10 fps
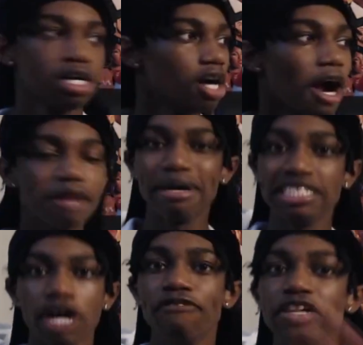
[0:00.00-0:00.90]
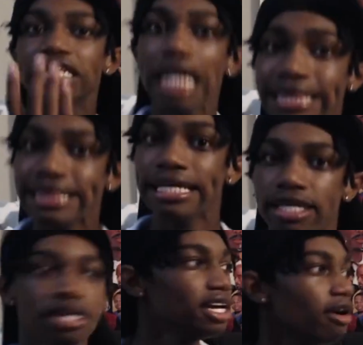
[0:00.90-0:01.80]
Hurt myself for
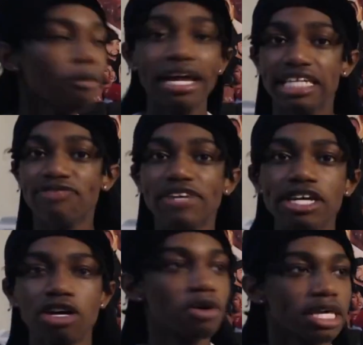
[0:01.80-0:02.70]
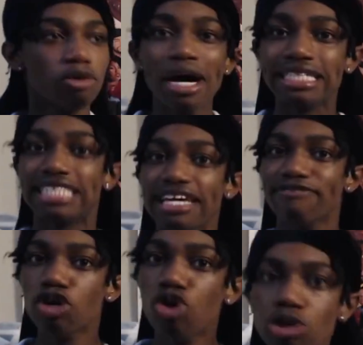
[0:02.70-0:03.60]
nothing. What this video gonna get? What ten
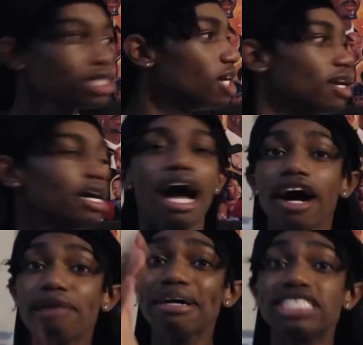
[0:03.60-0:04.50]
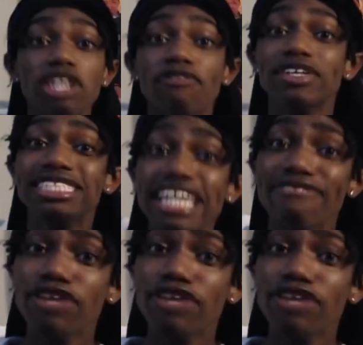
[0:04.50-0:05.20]
views? I hurt myself for ten